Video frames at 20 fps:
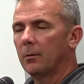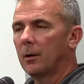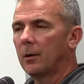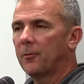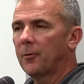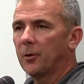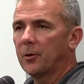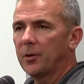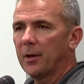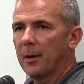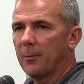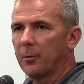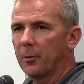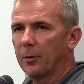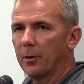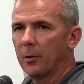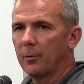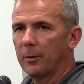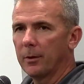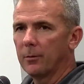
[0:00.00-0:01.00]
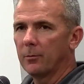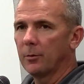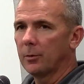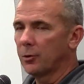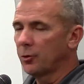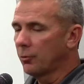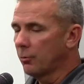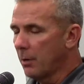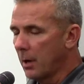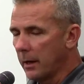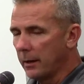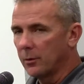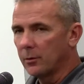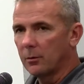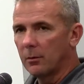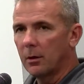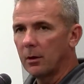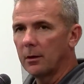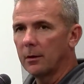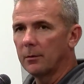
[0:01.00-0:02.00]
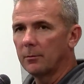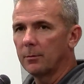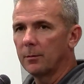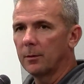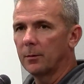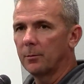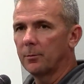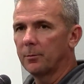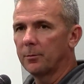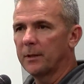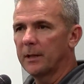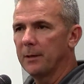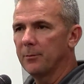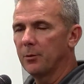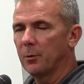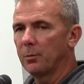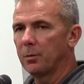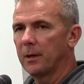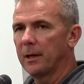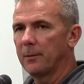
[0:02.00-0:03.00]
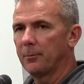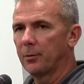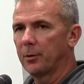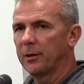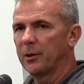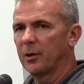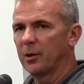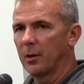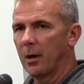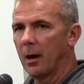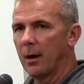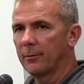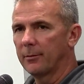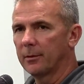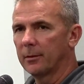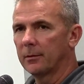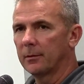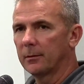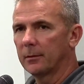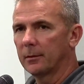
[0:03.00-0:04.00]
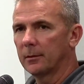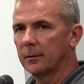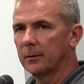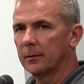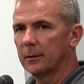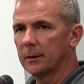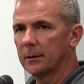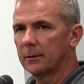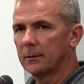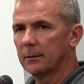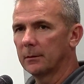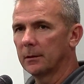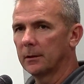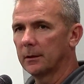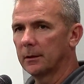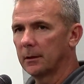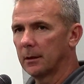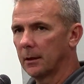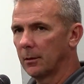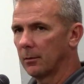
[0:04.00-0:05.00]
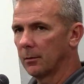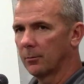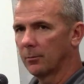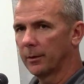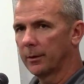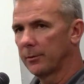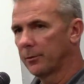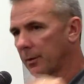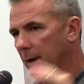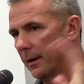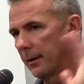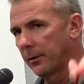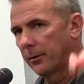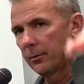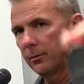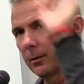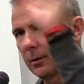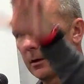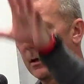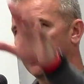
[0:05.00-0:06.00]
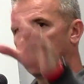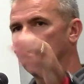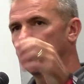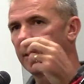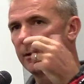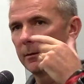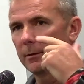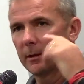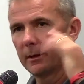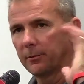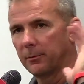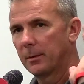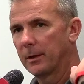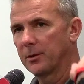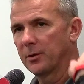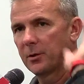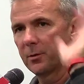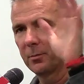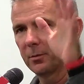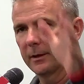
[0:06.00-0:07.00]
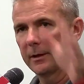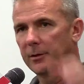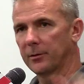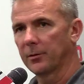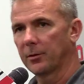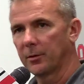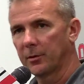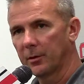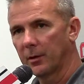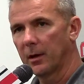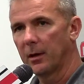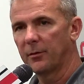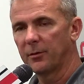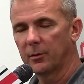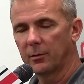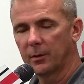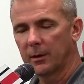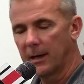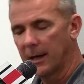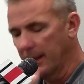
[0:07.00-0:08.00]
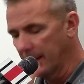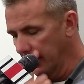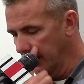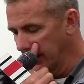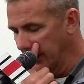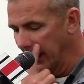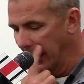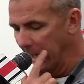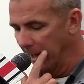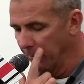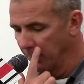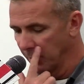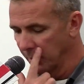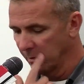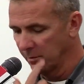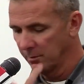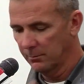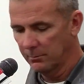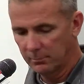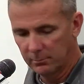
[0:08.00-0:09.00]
Well, for example, you know, we're trying so hard. Their teams are playing pretty soft. You know, like that they were, we tried to throw a couple and everybody's just playing so soft. So kind of the game was,